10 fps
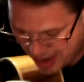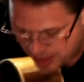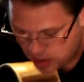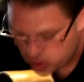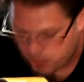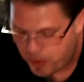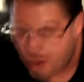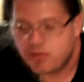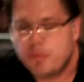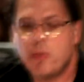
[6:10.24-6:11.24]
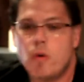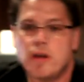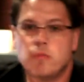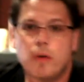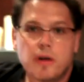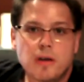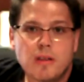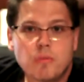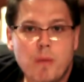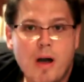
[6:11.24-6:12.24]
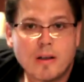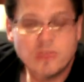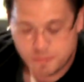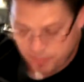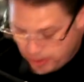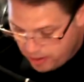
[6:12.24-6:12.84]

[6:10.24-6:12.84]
Anything you could possibly want is built into this box.